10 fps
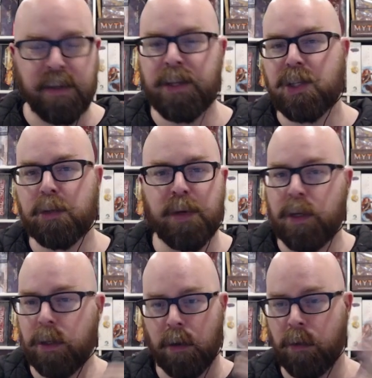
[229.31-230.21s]
needs to
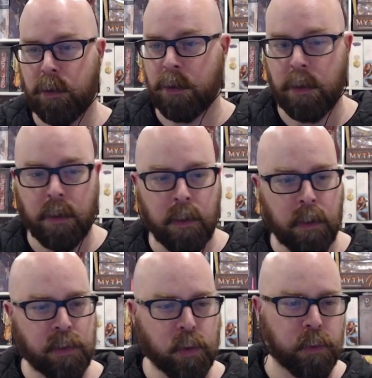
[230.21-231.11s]
be a
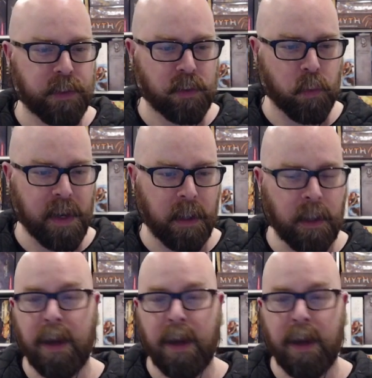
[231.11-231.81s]
source as well.